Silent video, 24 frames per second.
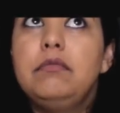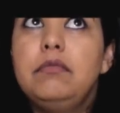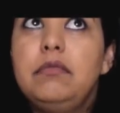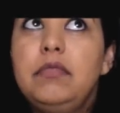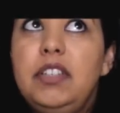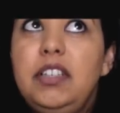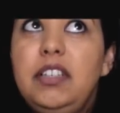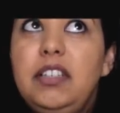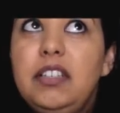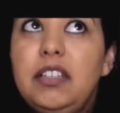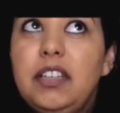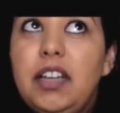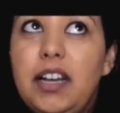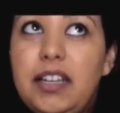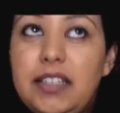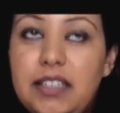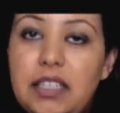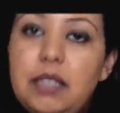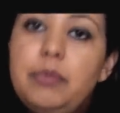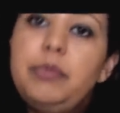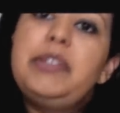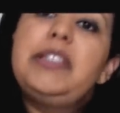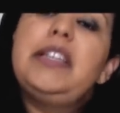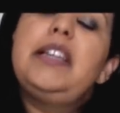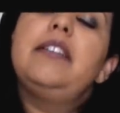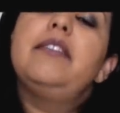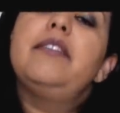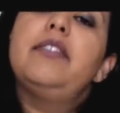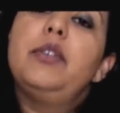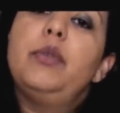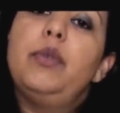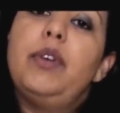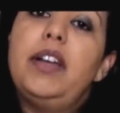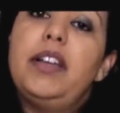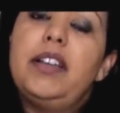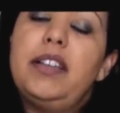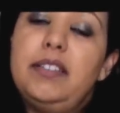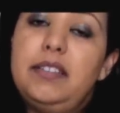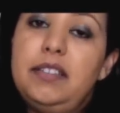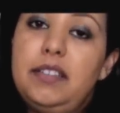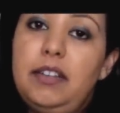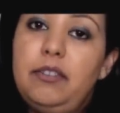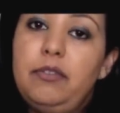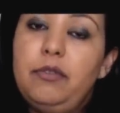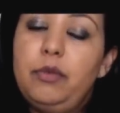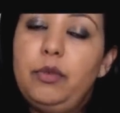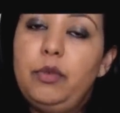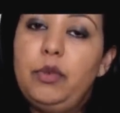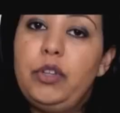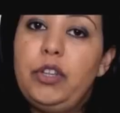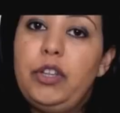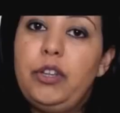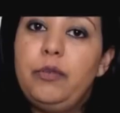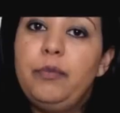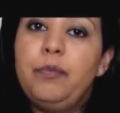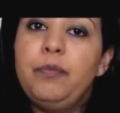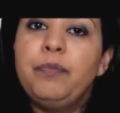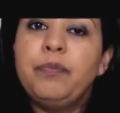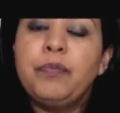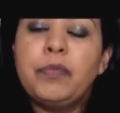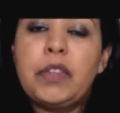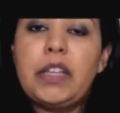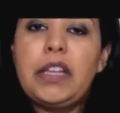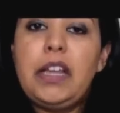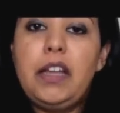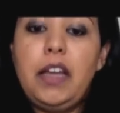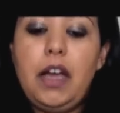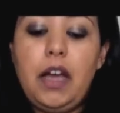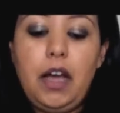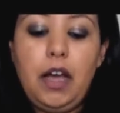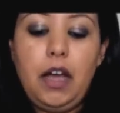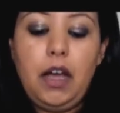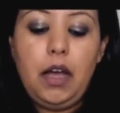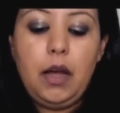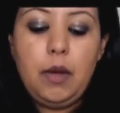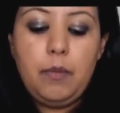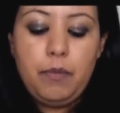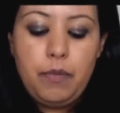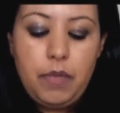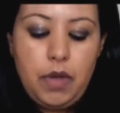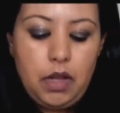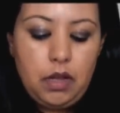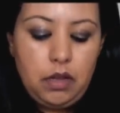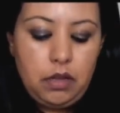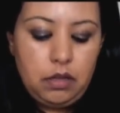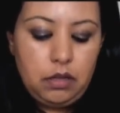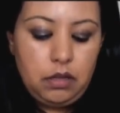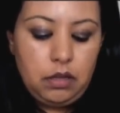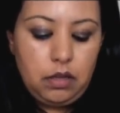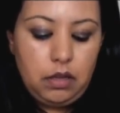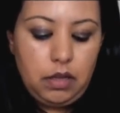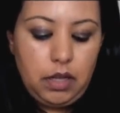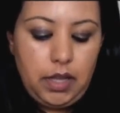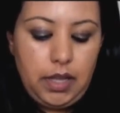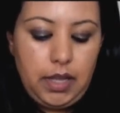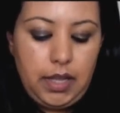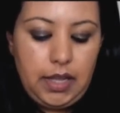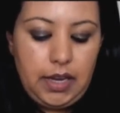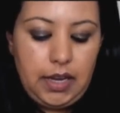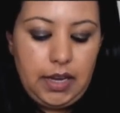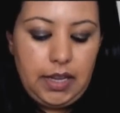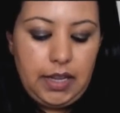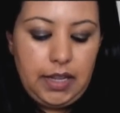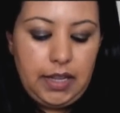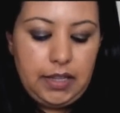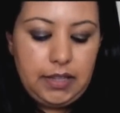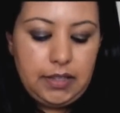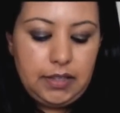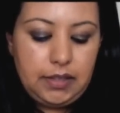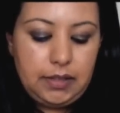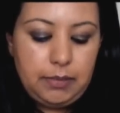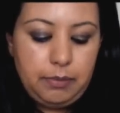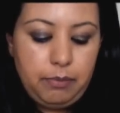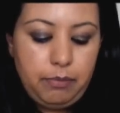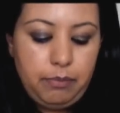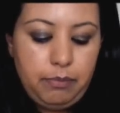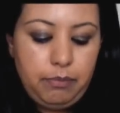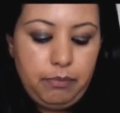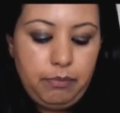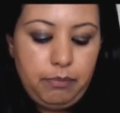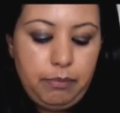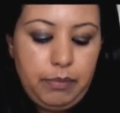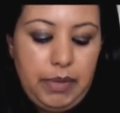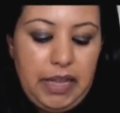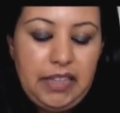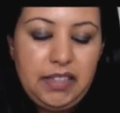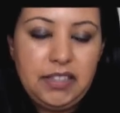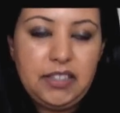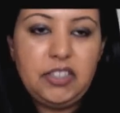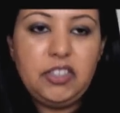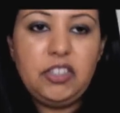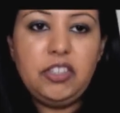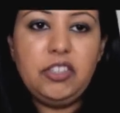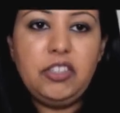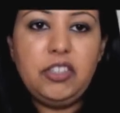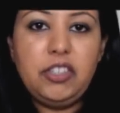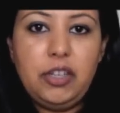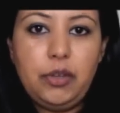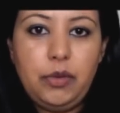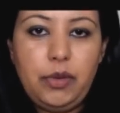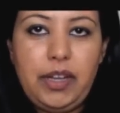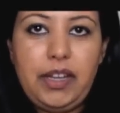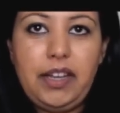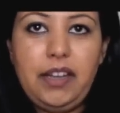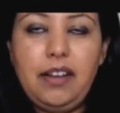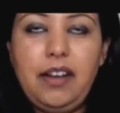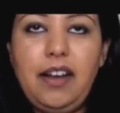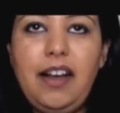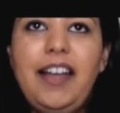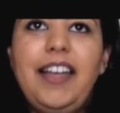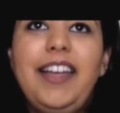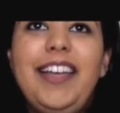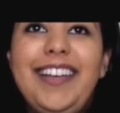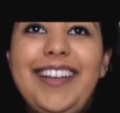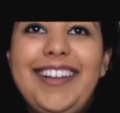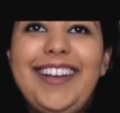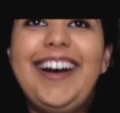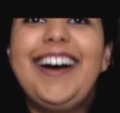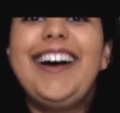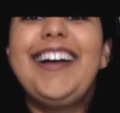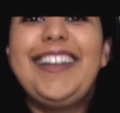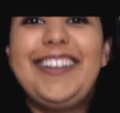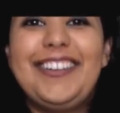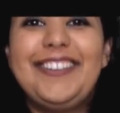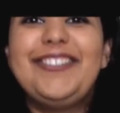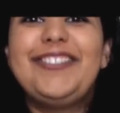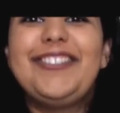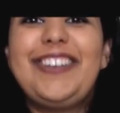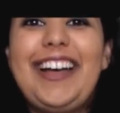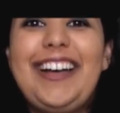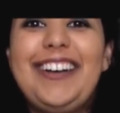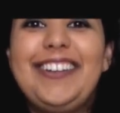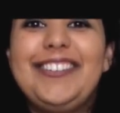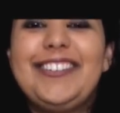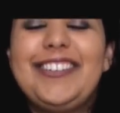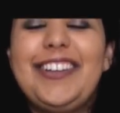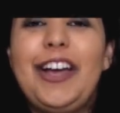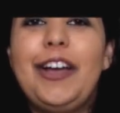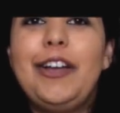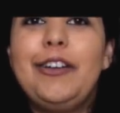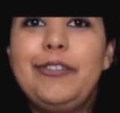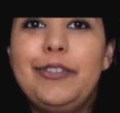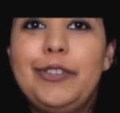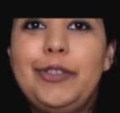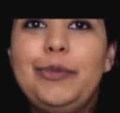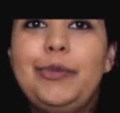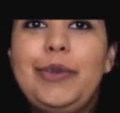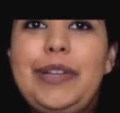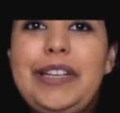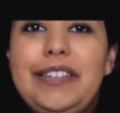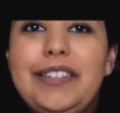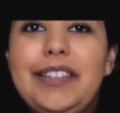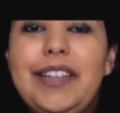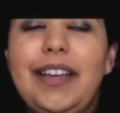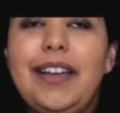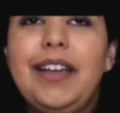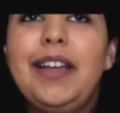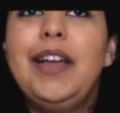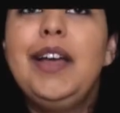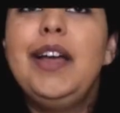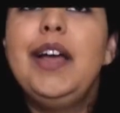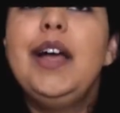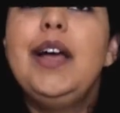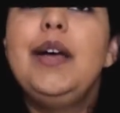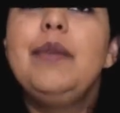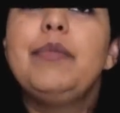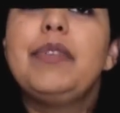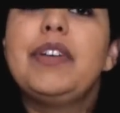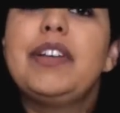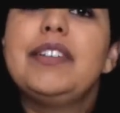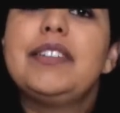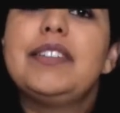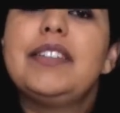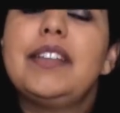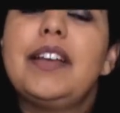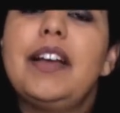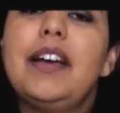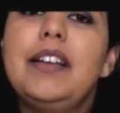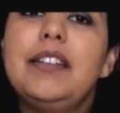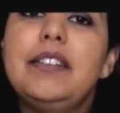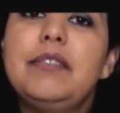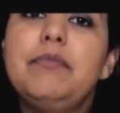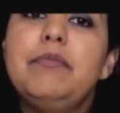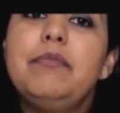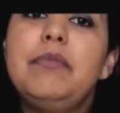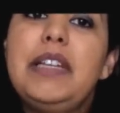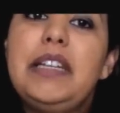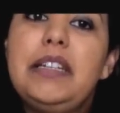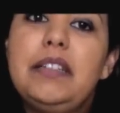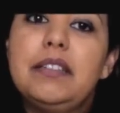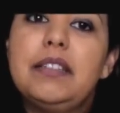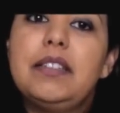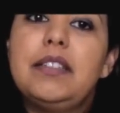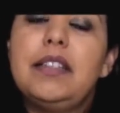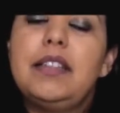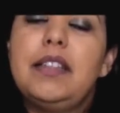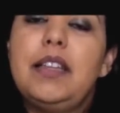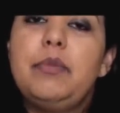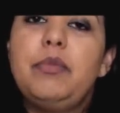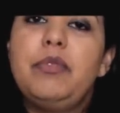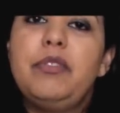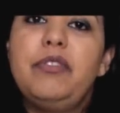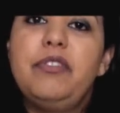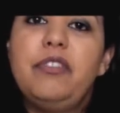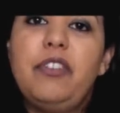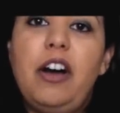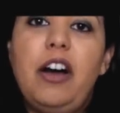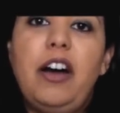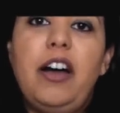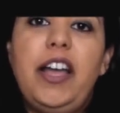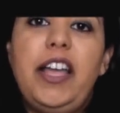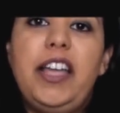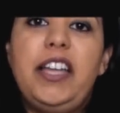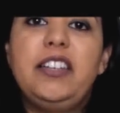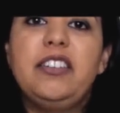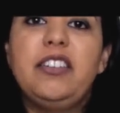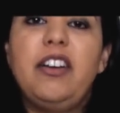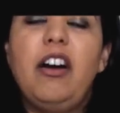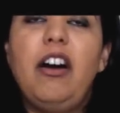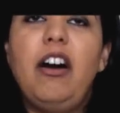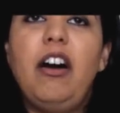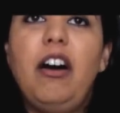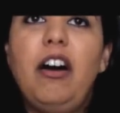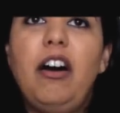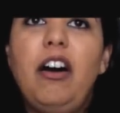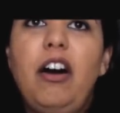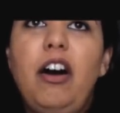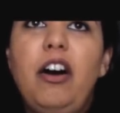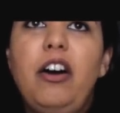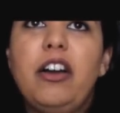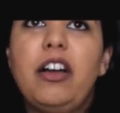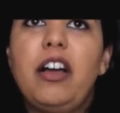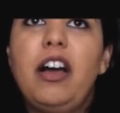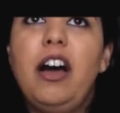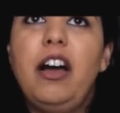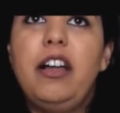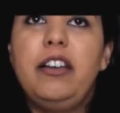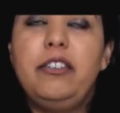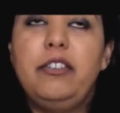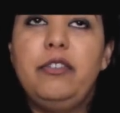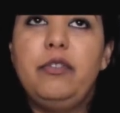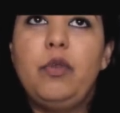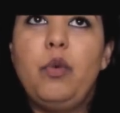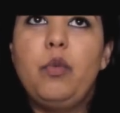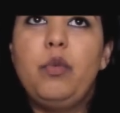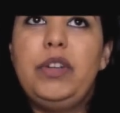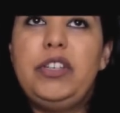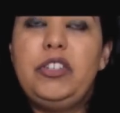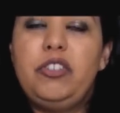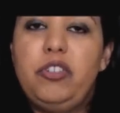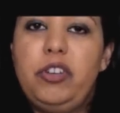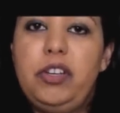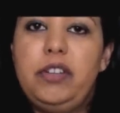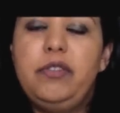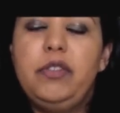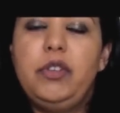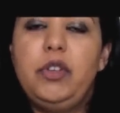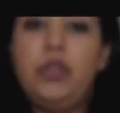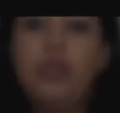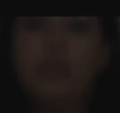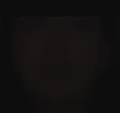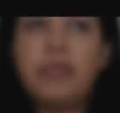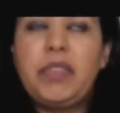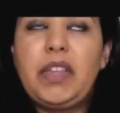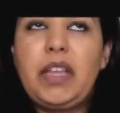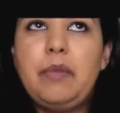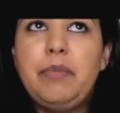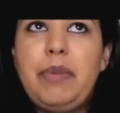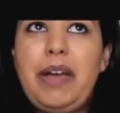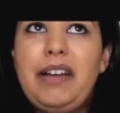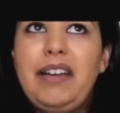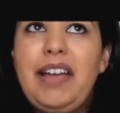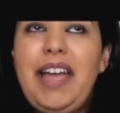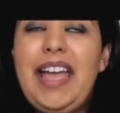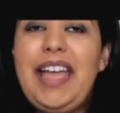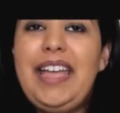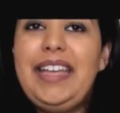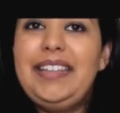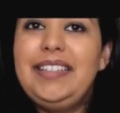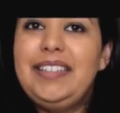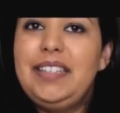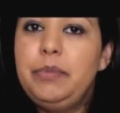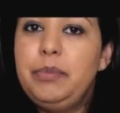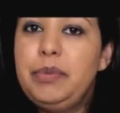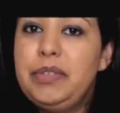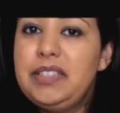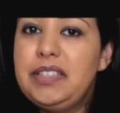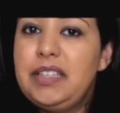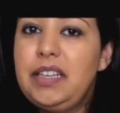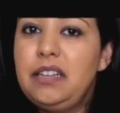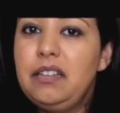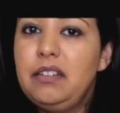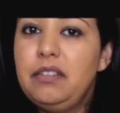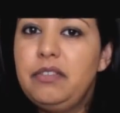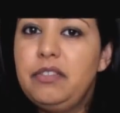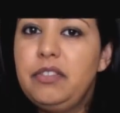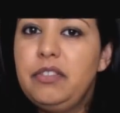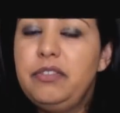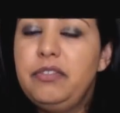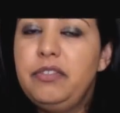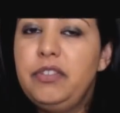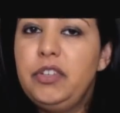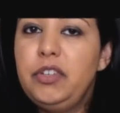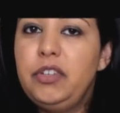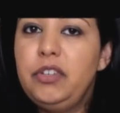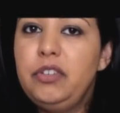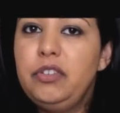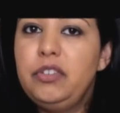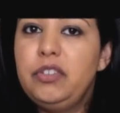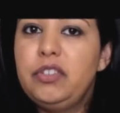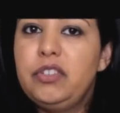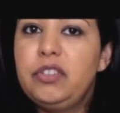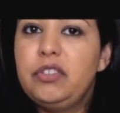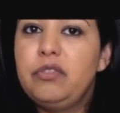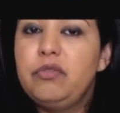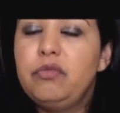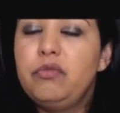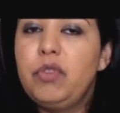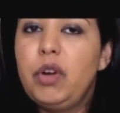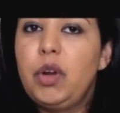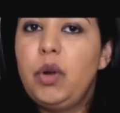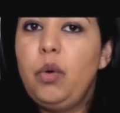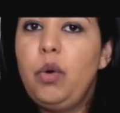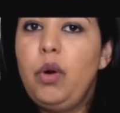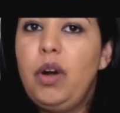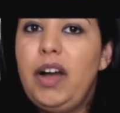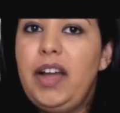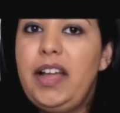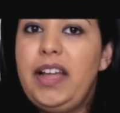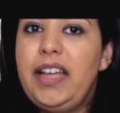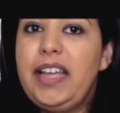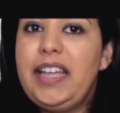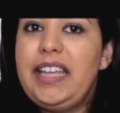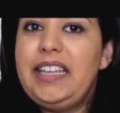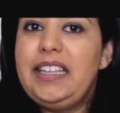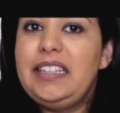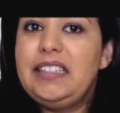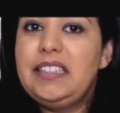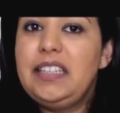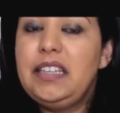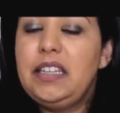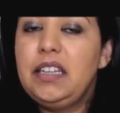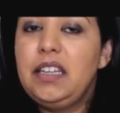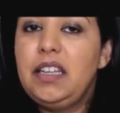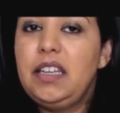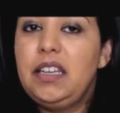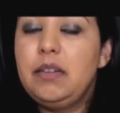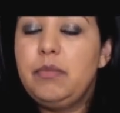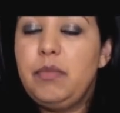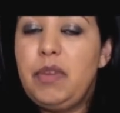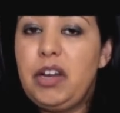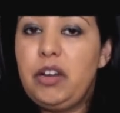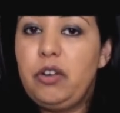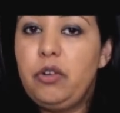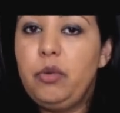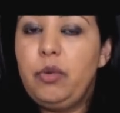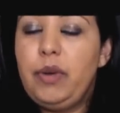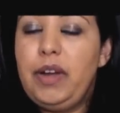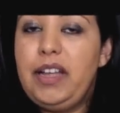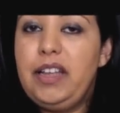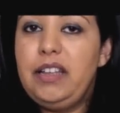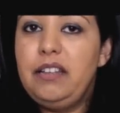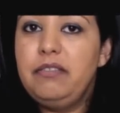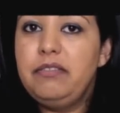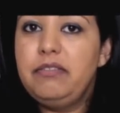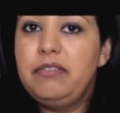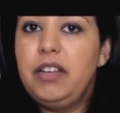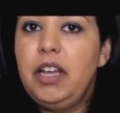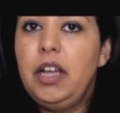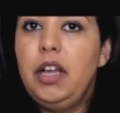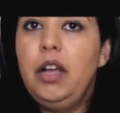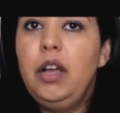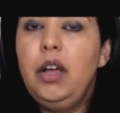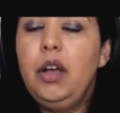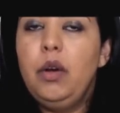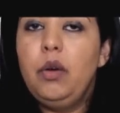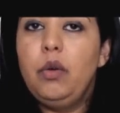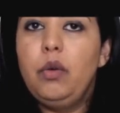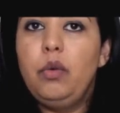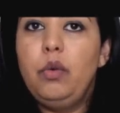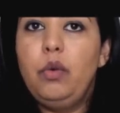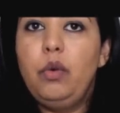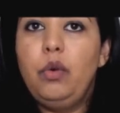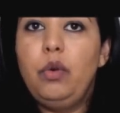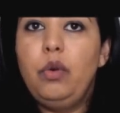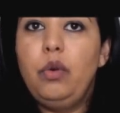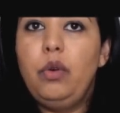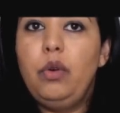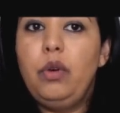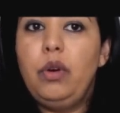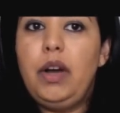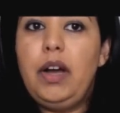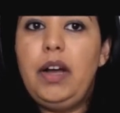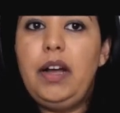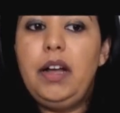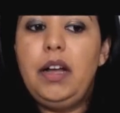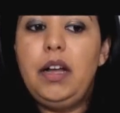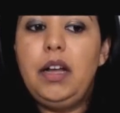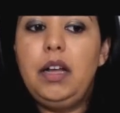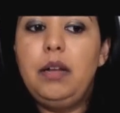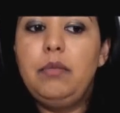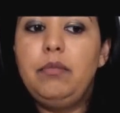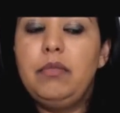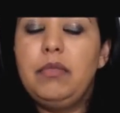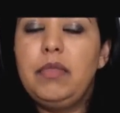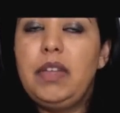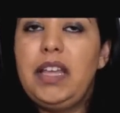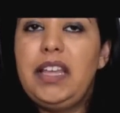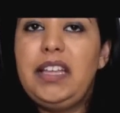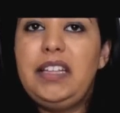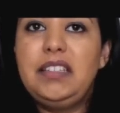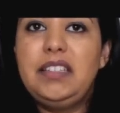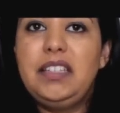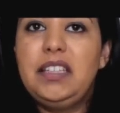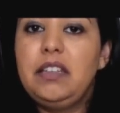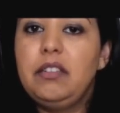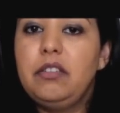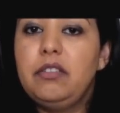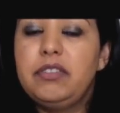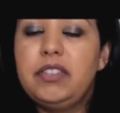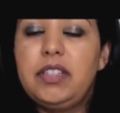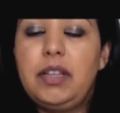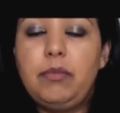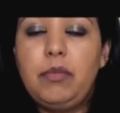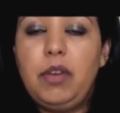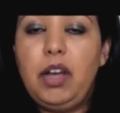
90% of the work is done for you. It is better to do it, I have found, over the winter, because the kind of meals that they provide are kind of wintry foods. About 80% of the foods require heating in a microwave or heating of some